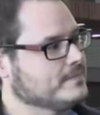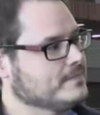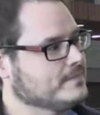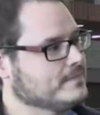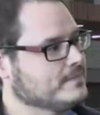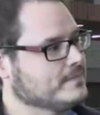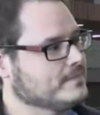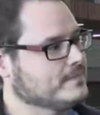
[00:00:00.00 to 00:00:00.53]

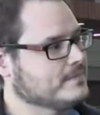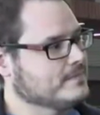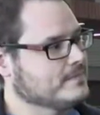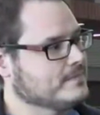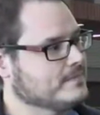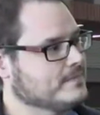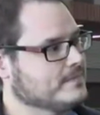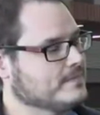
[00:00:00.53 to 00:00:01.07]

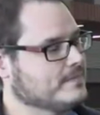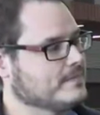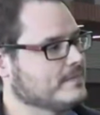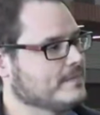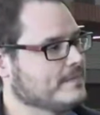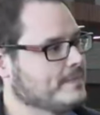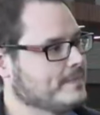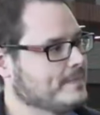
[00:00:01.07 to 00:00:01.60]

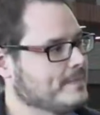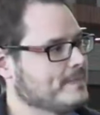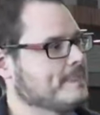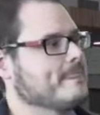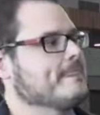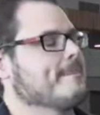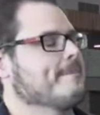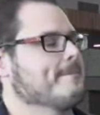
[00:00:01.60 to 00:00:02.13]

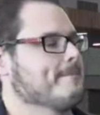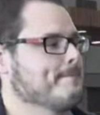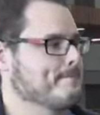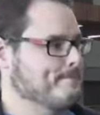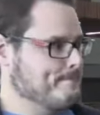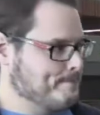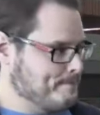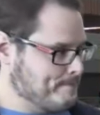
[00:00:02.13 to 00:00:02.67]

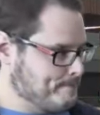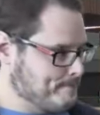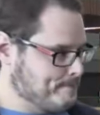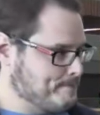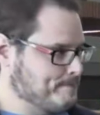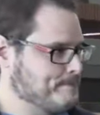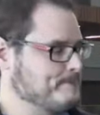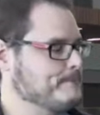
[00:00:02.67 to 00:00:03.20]

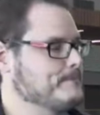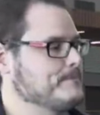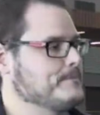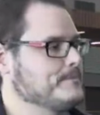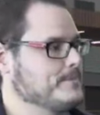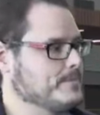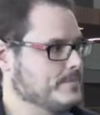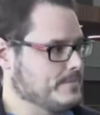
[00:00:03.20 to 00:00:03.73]

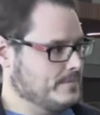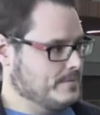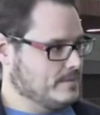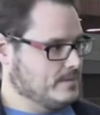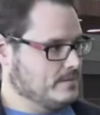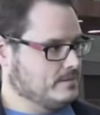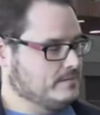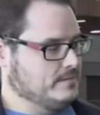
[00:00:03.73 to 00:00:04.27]

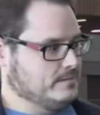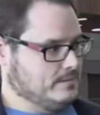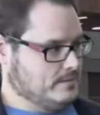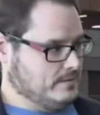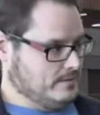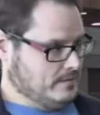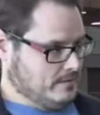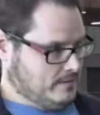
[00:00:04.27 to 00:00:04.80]

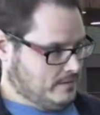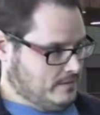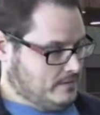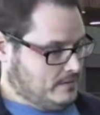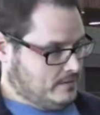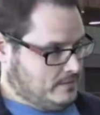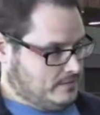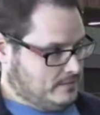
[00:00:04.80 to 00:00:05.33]

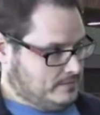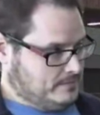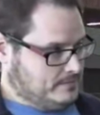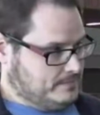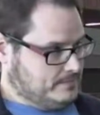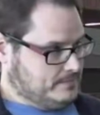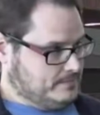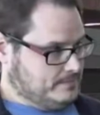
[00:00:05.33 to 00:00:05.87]

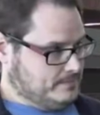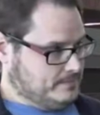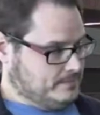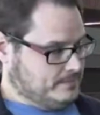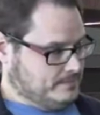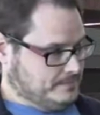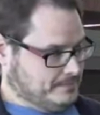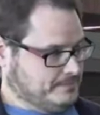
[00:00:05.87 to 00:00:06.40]

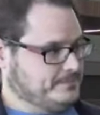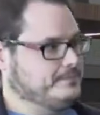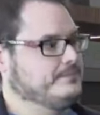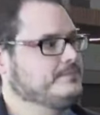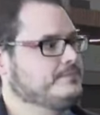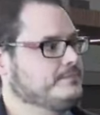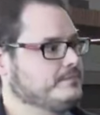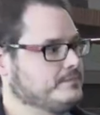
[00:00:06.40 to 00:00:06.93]

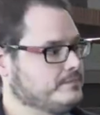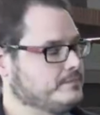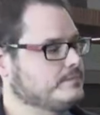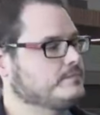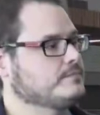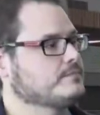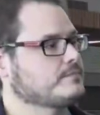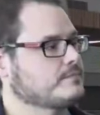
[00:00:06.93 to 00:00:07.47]

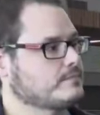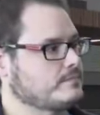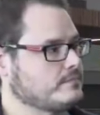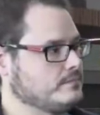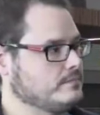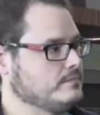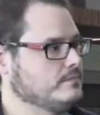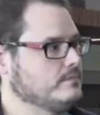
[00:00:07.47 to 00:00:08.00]
[no speech]